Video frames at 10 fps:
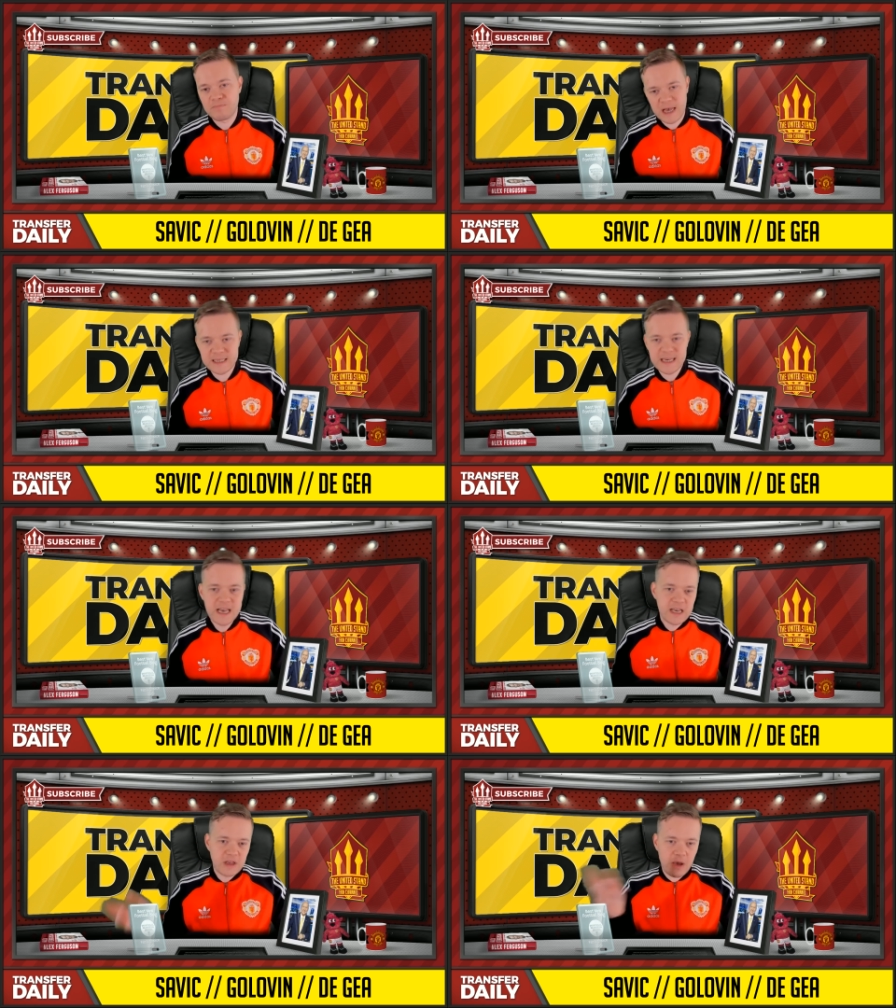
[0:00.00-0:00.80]
But
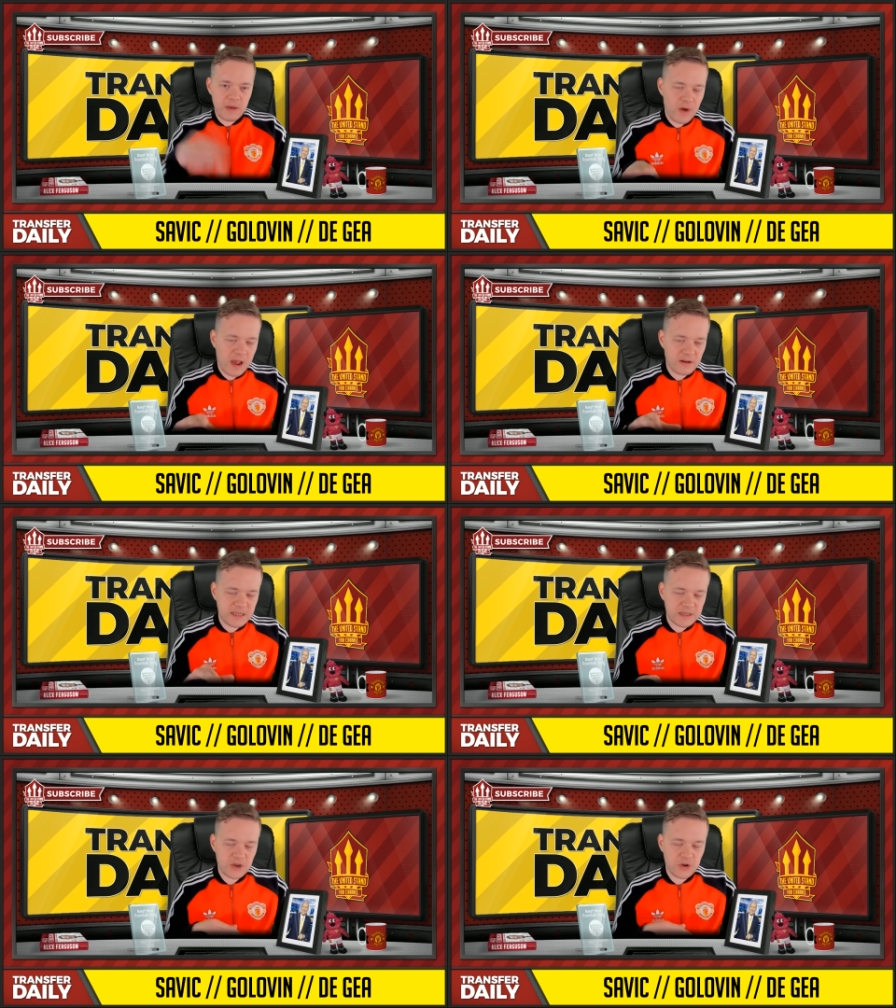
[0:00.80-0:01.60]
going round
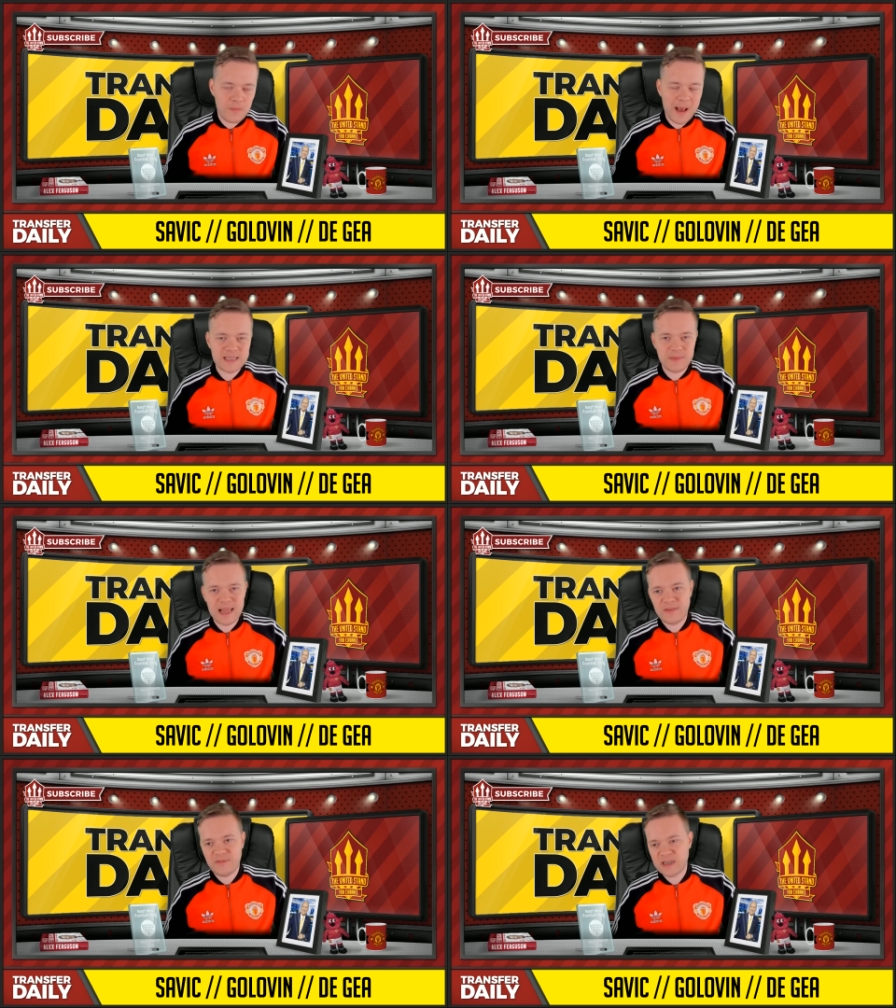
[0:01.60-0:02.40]
in circle back to
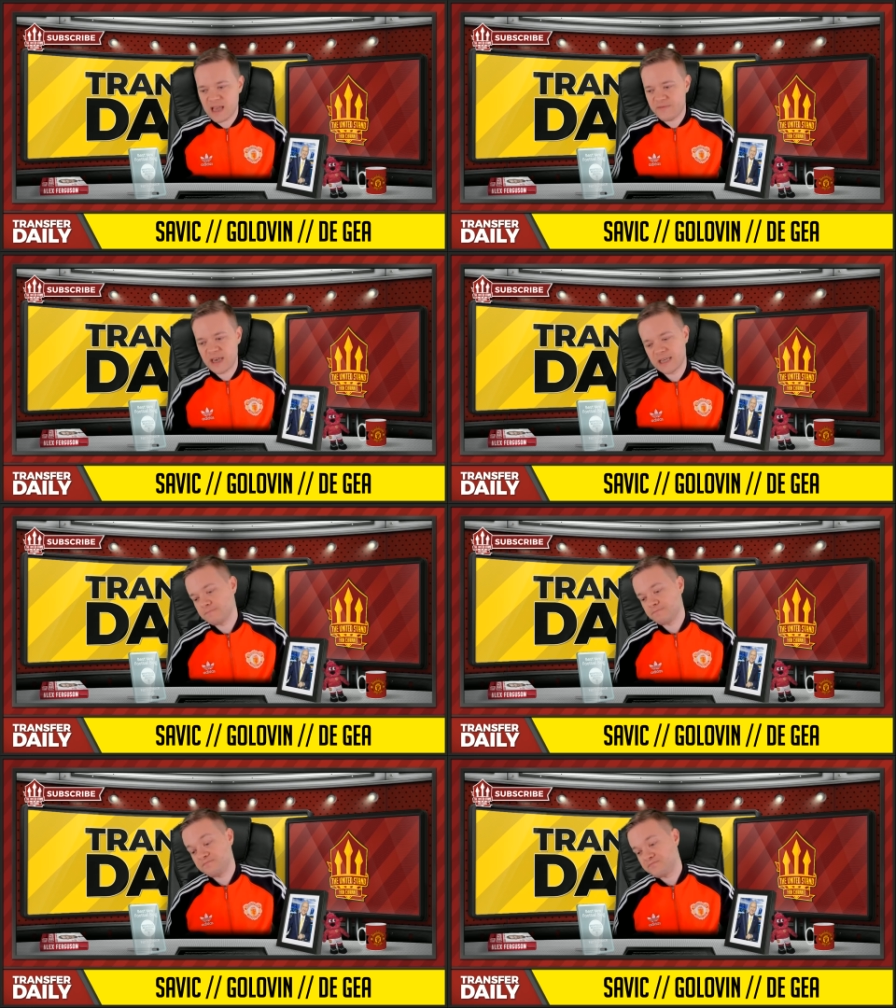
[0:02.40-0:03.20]
Milinkovic Savic,